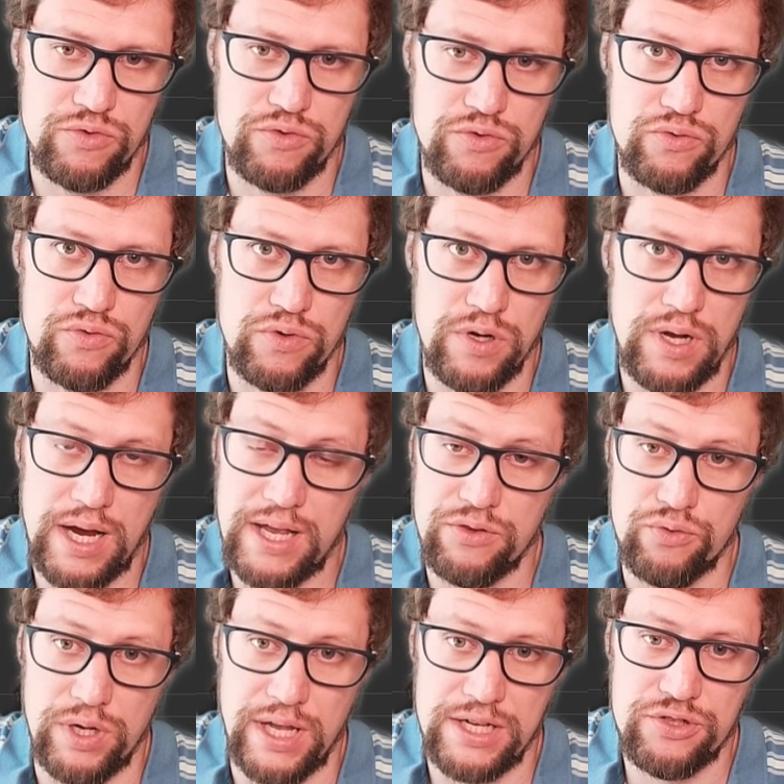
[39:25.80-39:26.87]
do
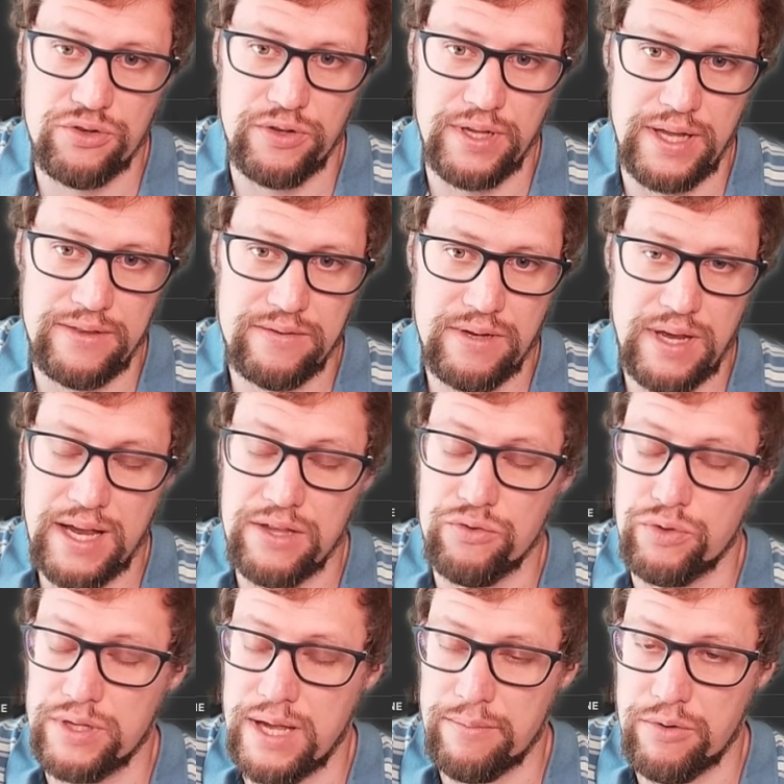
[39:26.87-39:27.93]
a lecture on that. I can
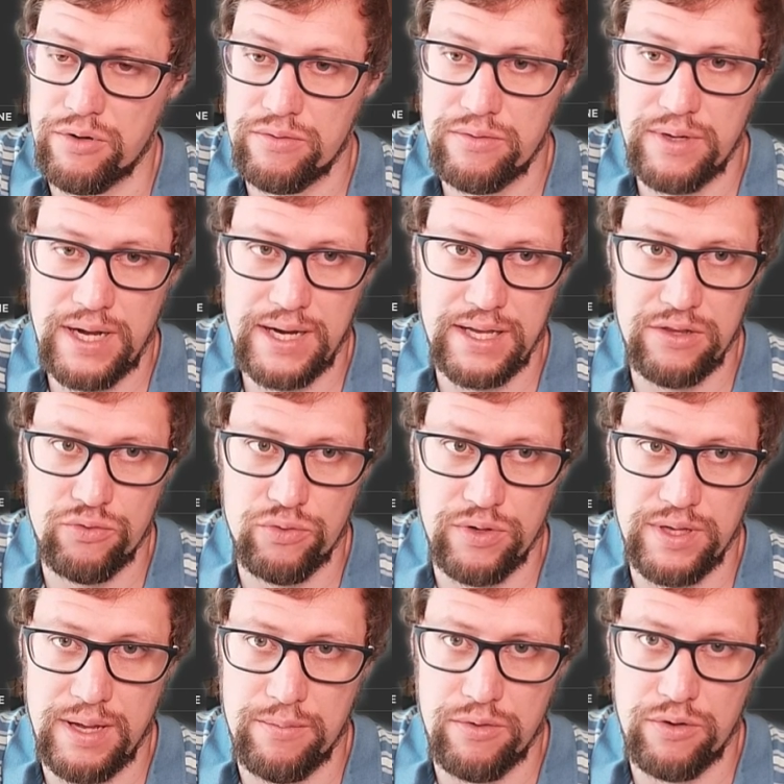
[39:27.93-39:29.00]
do a
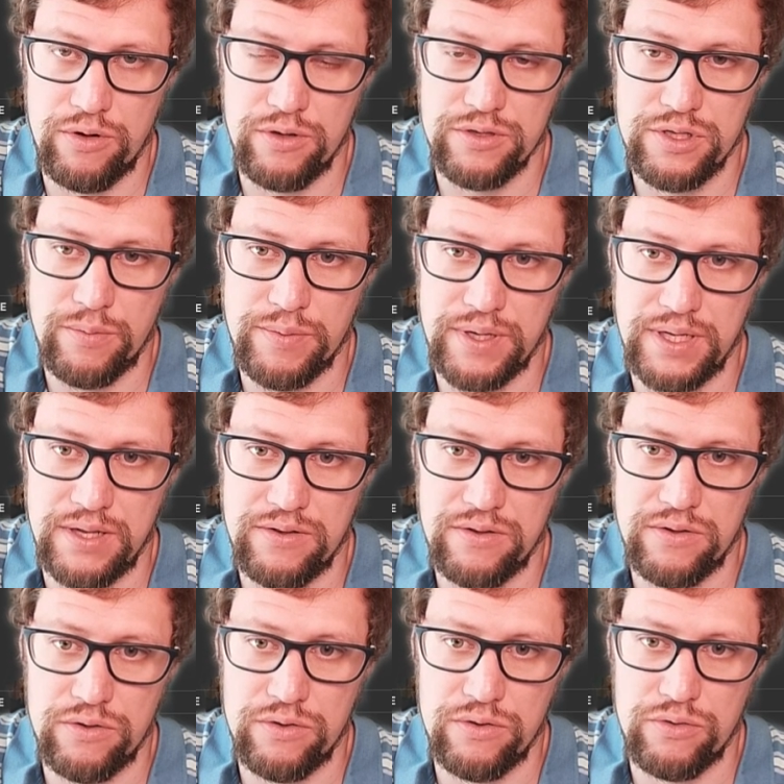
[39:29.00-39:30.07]
demo on something
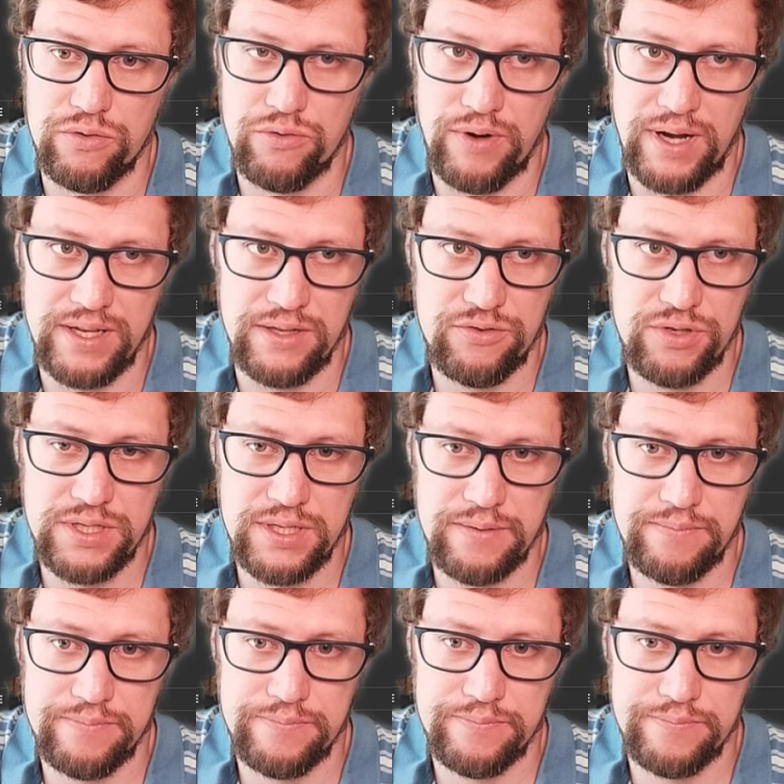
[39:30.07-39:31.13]
that you find
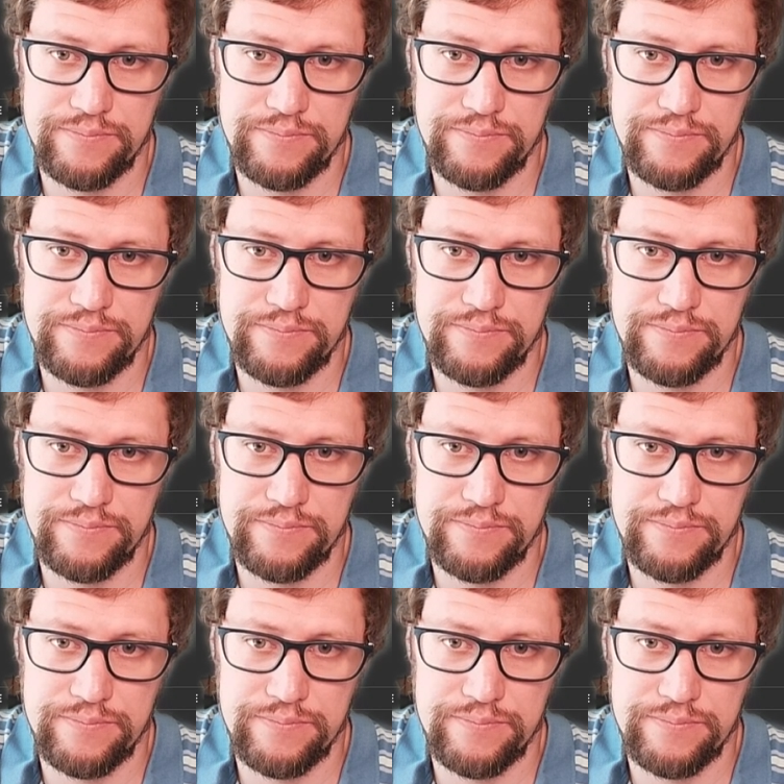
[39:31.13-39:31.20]
interesting.